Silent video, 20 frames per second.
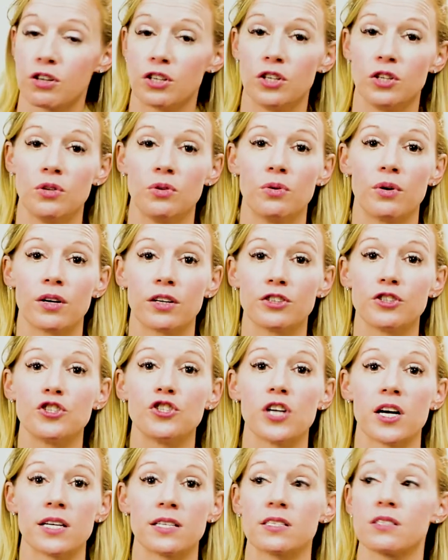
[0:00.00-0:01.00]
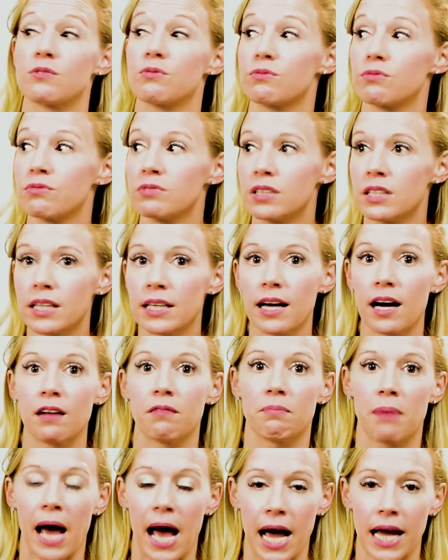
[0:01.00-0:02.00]
you are just really
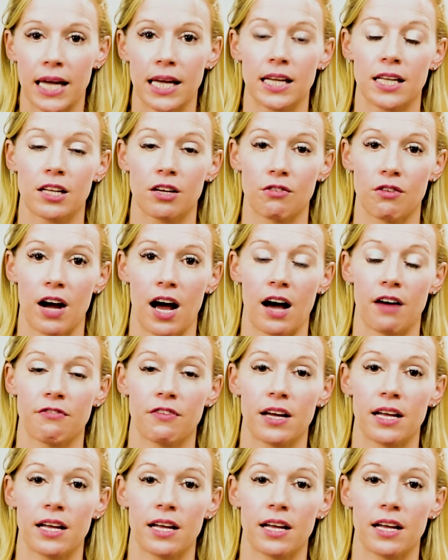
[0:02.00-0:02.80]
unpacking the graph